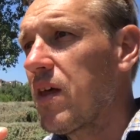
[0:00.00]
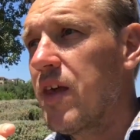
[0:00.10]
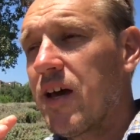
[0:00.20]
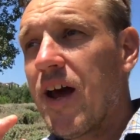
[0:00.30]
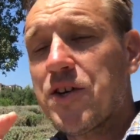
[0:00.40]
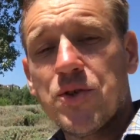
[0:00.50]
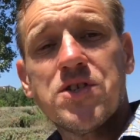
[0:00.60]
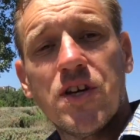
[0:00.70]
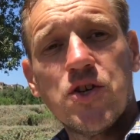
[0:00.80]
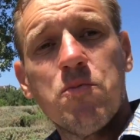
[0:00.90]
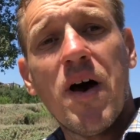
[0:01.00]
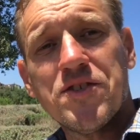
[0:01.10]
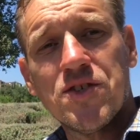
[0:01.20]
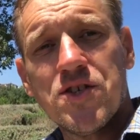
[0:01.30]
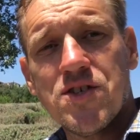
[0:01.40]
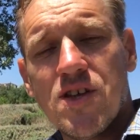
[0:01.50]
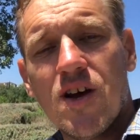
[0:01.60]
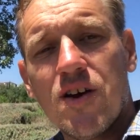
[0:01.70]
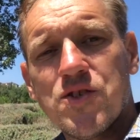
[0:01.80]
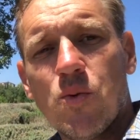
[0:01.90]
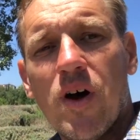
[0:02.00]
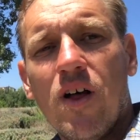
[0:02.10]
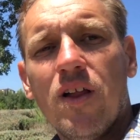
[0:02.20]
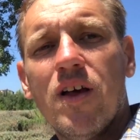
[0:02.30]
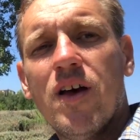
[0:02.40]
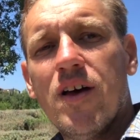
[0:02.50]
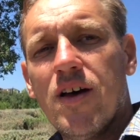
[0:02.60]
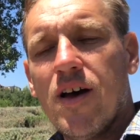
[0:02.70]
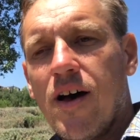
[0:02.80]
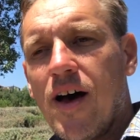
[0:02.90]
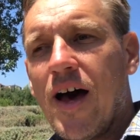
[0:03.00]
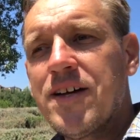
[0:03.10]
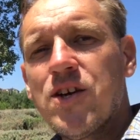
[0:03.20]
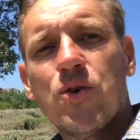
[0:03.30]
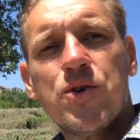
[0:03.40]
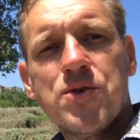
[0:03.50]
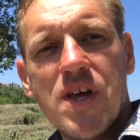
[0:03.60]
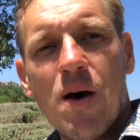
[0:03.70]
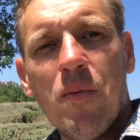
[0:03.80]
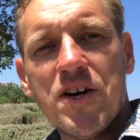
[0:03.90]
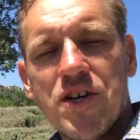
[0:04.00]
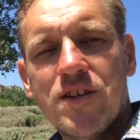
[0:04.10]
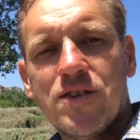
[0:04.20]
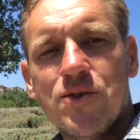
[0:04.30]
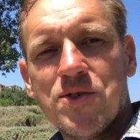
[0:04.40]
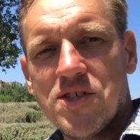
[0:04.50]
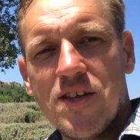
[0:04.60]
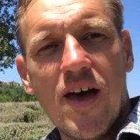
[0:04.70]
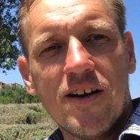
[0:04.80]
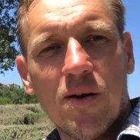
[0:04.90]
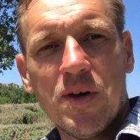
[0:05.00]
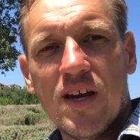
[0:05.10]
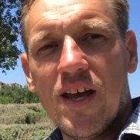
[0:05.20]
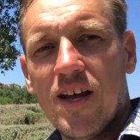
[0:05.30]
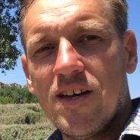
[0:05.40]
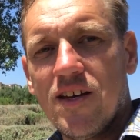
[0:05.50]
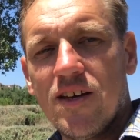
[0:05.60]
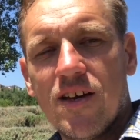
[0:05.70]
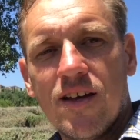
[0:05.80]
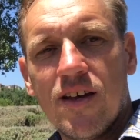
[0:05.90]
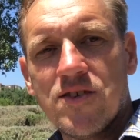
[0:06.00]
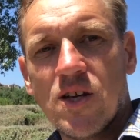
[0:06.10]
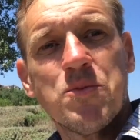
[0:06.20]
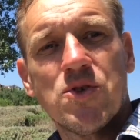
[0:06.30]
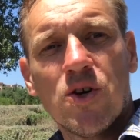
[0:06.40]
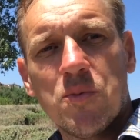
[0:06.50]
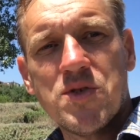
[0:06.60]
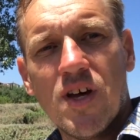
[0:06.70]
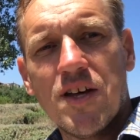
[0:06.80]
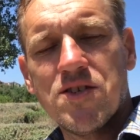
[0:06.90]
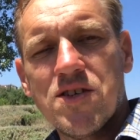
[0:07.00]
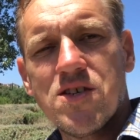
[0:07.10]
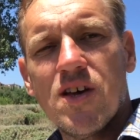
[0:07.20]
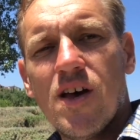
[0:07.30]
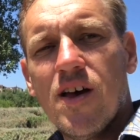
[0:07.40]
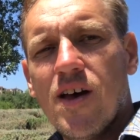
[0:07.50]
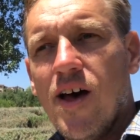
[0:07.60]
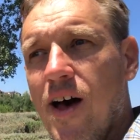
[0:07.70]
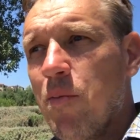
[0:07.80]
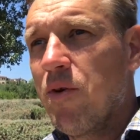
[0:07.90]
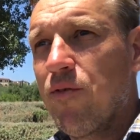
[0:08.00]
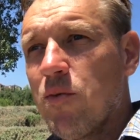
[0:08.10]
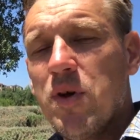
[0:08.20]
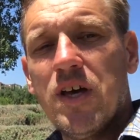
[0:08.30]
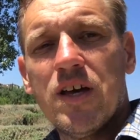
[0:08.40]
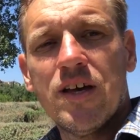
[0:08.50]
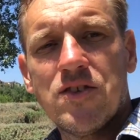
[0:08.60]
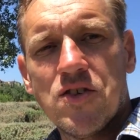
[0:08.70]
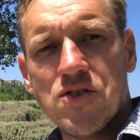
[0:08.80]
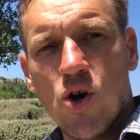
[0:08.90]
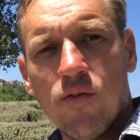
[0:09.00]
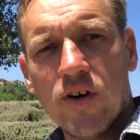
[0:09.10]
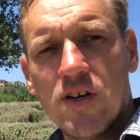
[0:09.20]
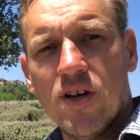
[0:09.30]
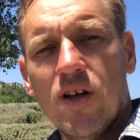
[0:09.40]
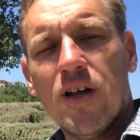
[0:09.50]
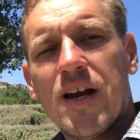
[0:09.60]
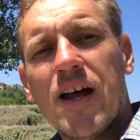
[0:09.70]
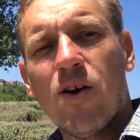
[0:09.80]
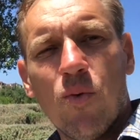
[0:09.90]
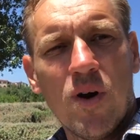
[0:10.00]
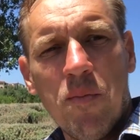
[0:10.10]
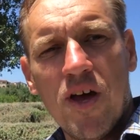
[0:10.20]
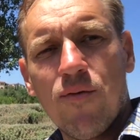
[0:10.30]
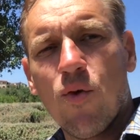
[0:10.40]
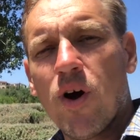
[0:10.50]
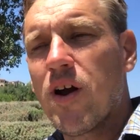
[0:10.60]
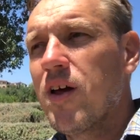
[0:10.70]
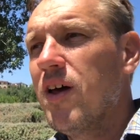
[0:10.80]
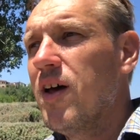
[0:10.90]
They can actually send you messages there as well. I don't use that much. I do see that coming in handy in some circumstances, but for me it's just overkill and I don't want to pay for it.